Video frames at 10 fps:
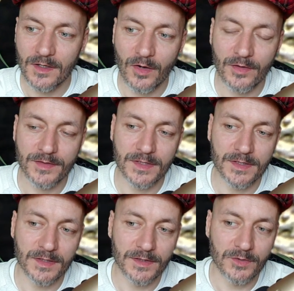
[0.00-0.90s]
On
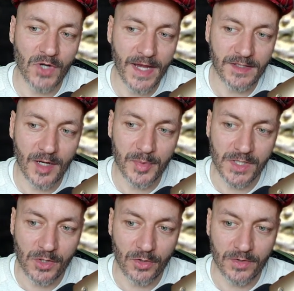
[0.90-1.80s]
the right upper
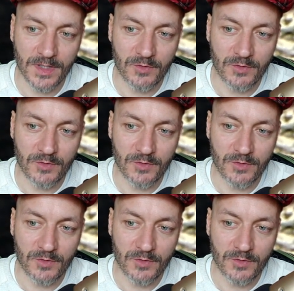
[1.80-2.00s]
corner,